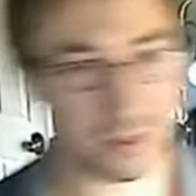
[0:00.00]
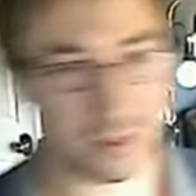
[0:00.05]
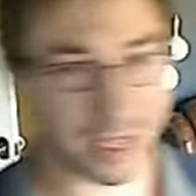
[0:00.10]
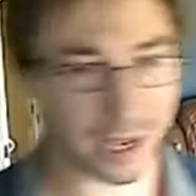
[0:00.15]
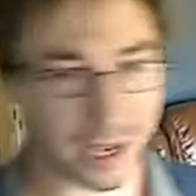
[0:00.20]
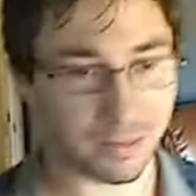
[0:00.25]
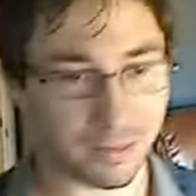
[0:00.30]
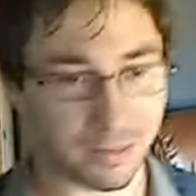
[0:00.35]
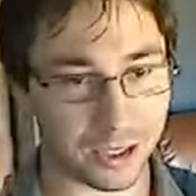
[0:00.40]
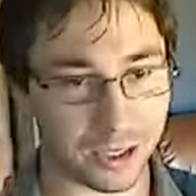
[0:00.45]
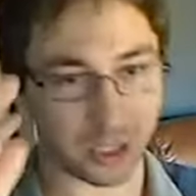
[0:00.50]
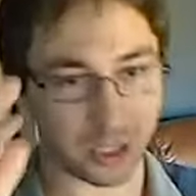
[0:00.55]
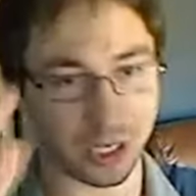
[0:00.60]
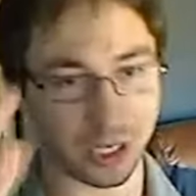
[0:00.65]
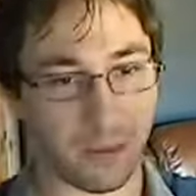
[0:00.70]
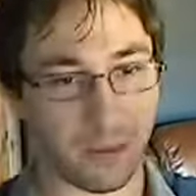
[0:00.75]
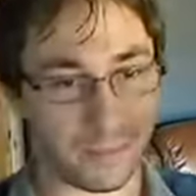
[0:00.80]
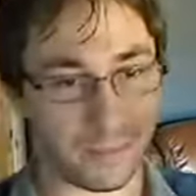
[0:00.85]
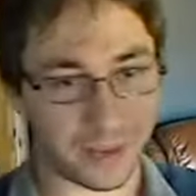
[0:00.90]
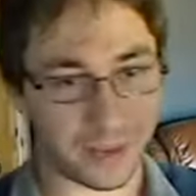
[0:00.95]
like
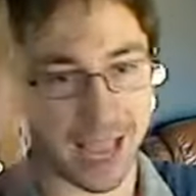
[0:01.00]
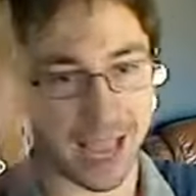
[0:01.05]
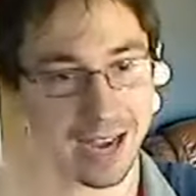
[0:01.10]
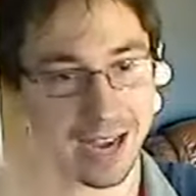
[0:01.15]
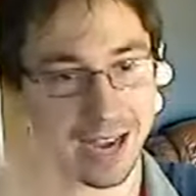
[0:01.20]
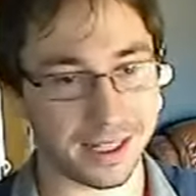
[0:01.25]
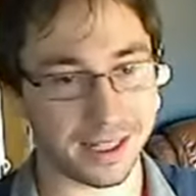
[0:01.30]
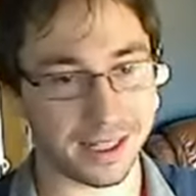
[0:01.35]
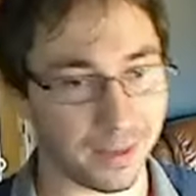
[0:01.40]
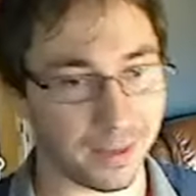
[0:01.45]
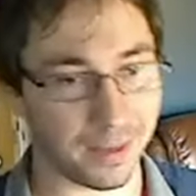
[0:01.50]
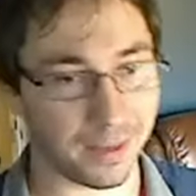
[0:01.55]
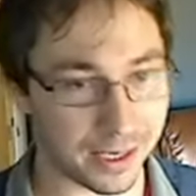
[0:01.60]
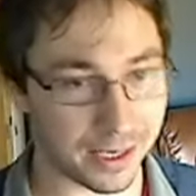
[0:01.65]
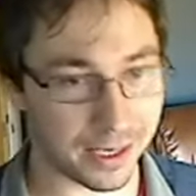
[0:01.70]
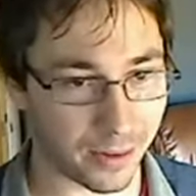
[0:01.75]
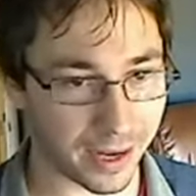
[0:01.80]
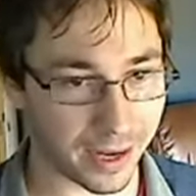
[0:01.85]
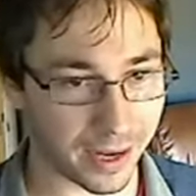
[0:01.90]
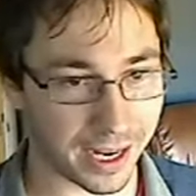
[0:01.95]
dump candidates on me
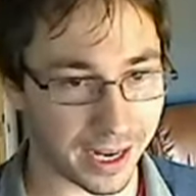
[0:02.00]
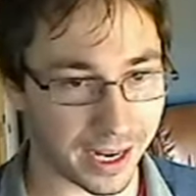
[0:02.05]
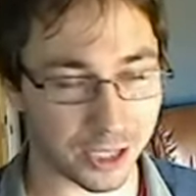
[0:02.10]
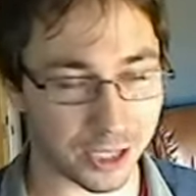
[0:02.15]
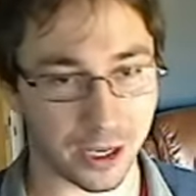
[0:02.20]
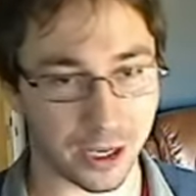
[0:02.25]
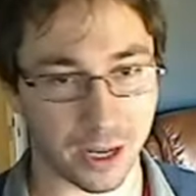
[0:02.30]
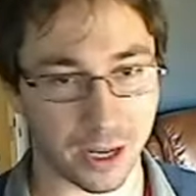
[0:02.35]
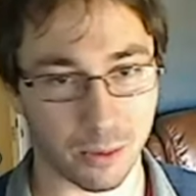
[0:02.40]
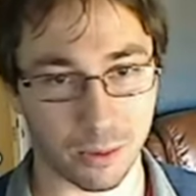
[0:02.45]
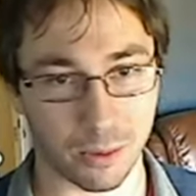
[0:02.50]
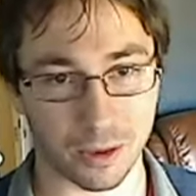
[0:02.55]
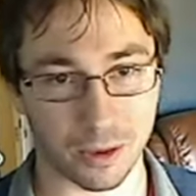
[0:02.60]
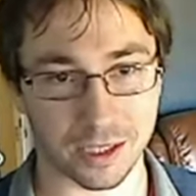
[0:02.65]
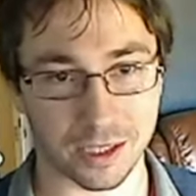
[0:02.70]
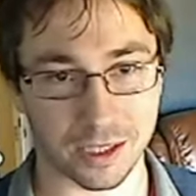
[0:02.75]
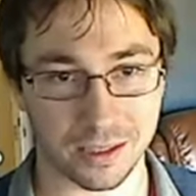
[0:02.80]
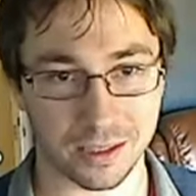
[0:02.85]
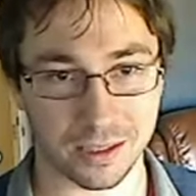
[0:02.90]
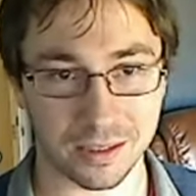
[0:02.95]
so I could actually get work
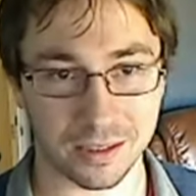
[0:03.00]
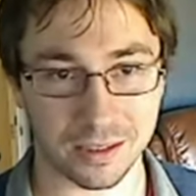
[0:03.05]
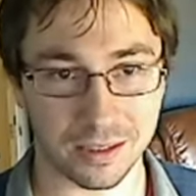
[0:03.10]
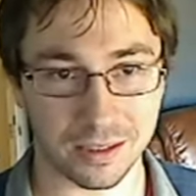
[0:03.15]
done.